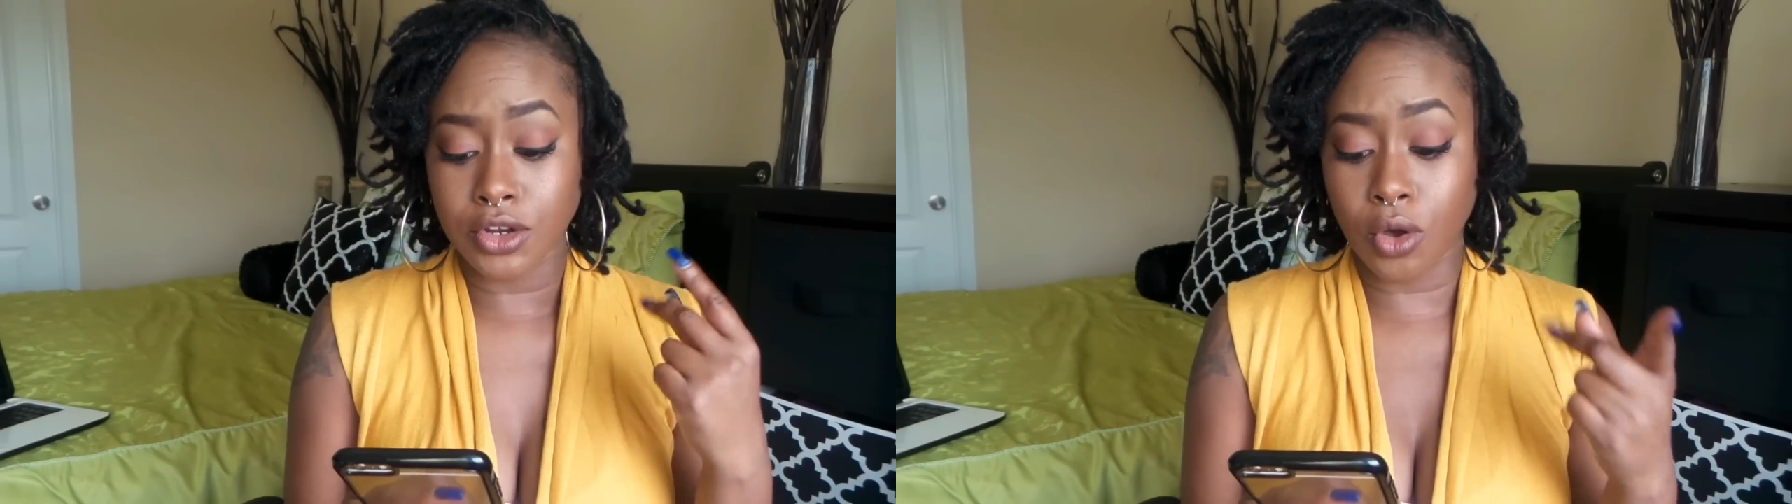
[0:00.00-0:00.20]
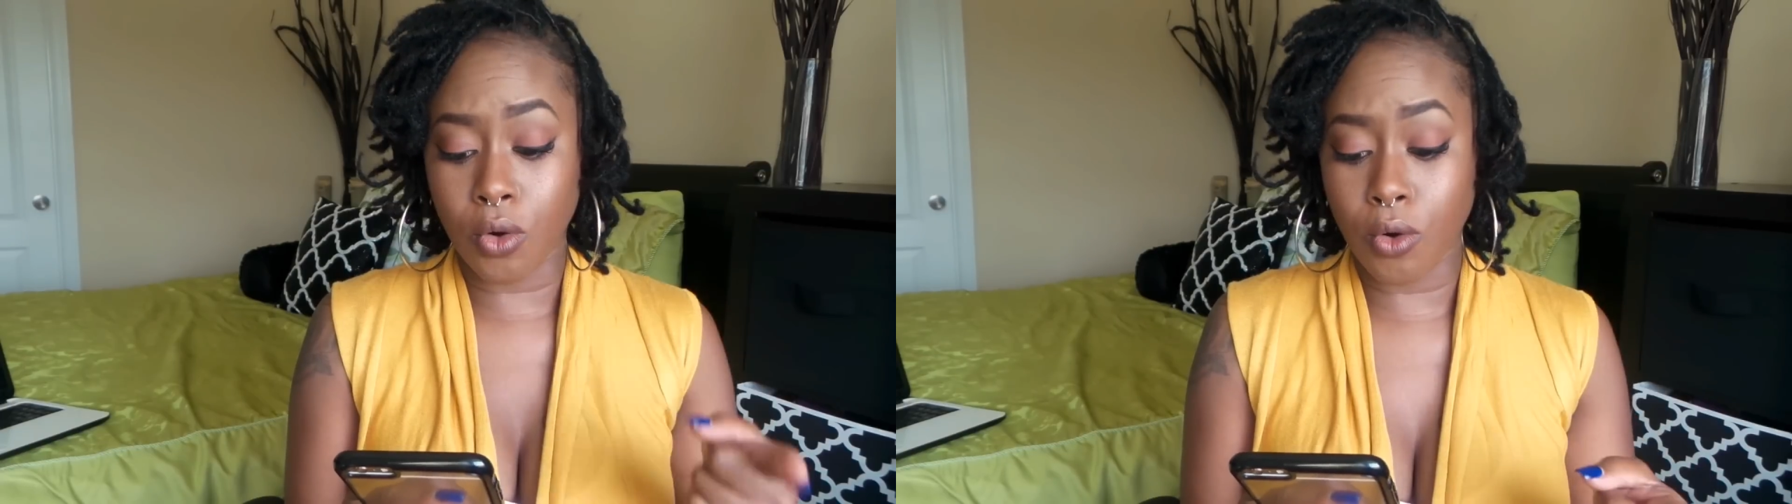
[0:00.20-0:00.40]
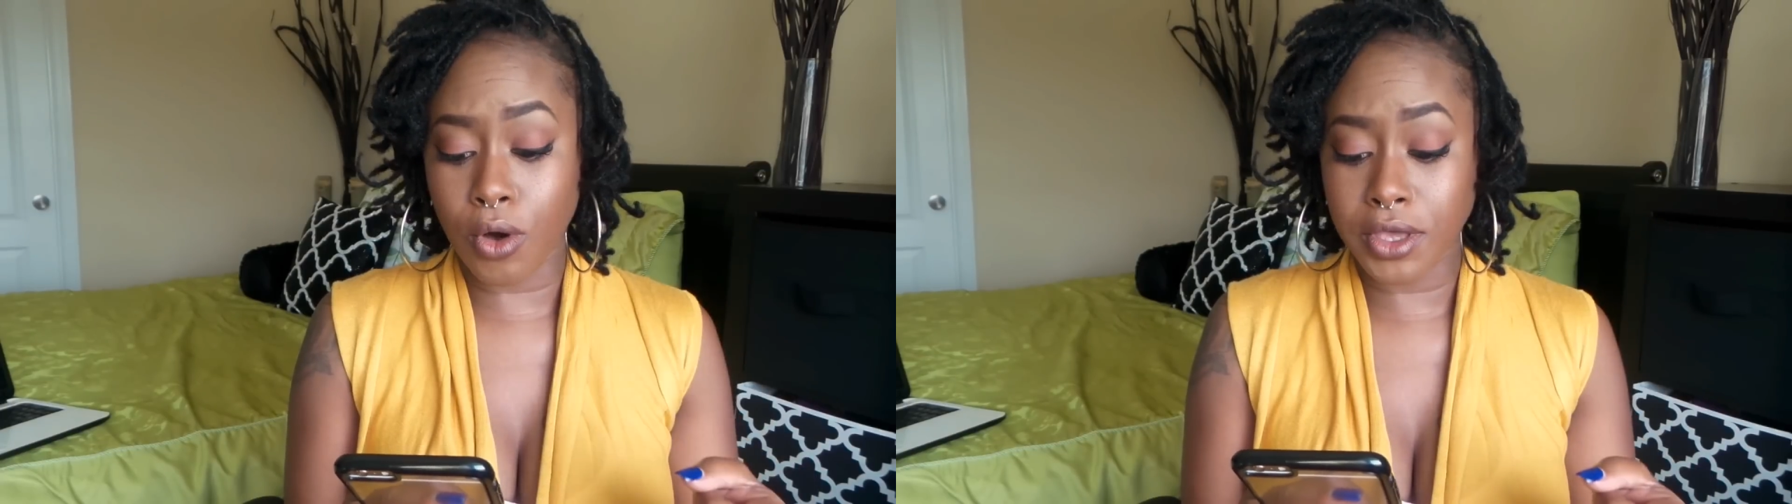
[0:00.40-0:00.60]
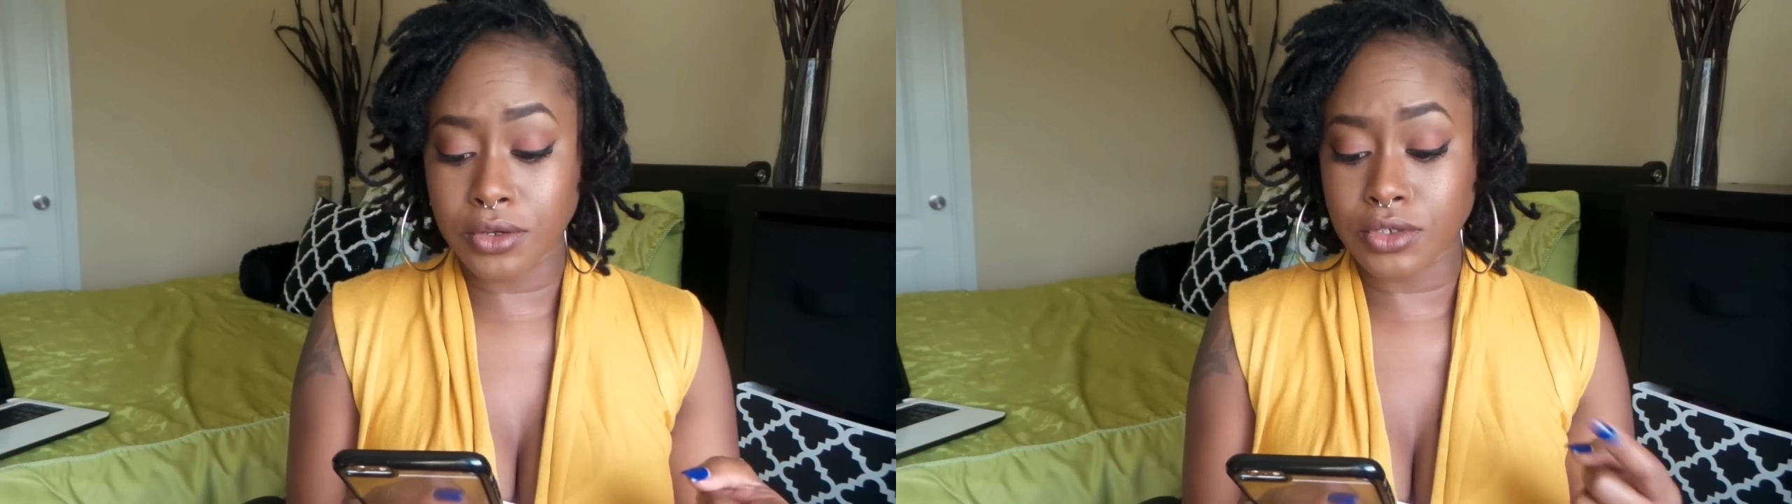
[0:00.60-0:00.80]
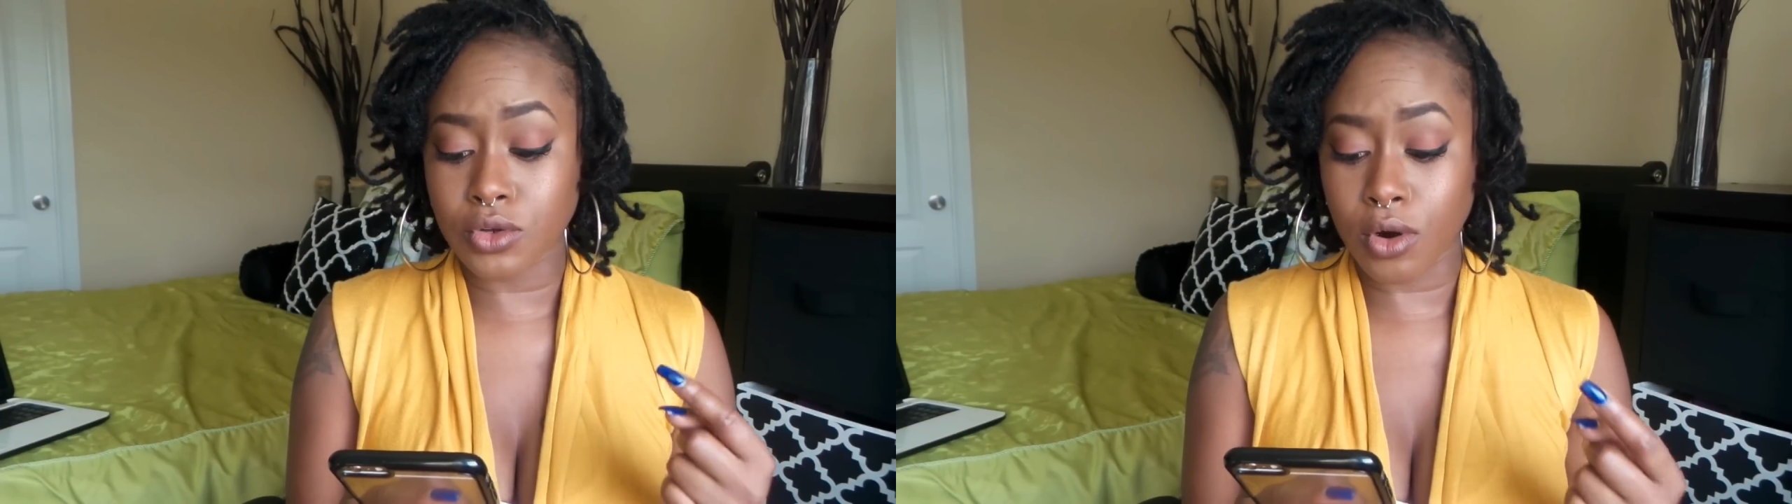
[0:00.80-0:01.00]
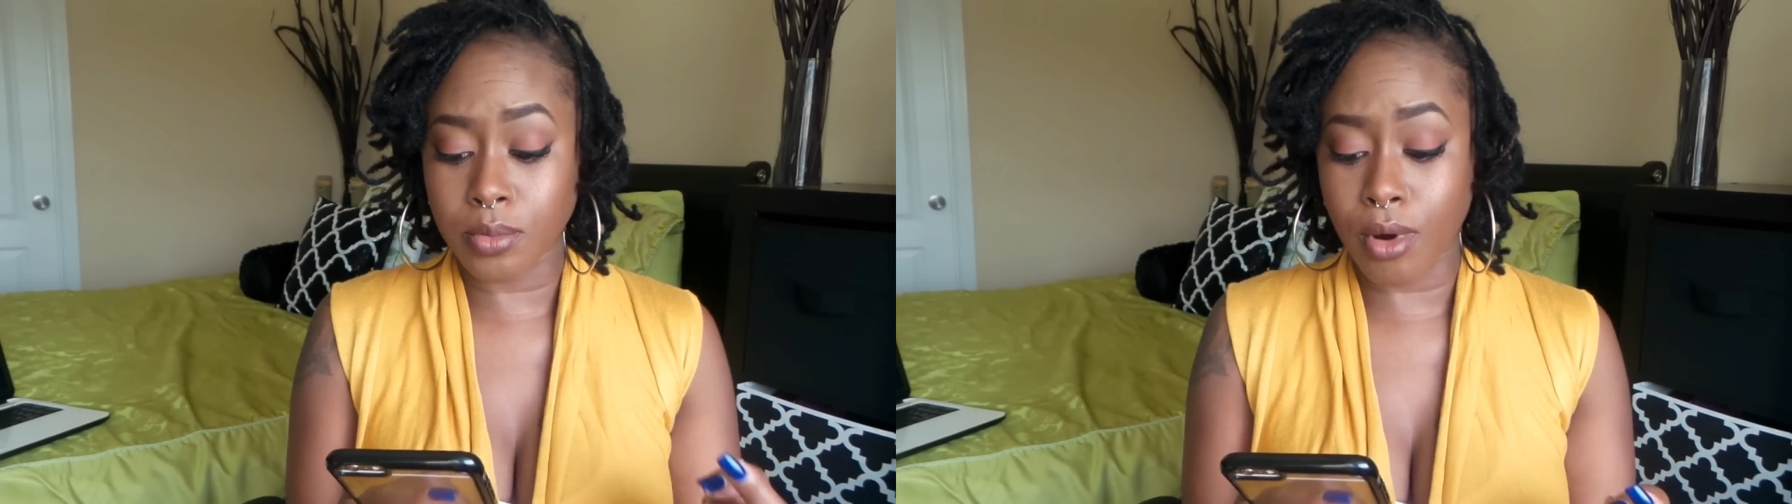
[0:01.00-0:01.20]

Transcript: no oils or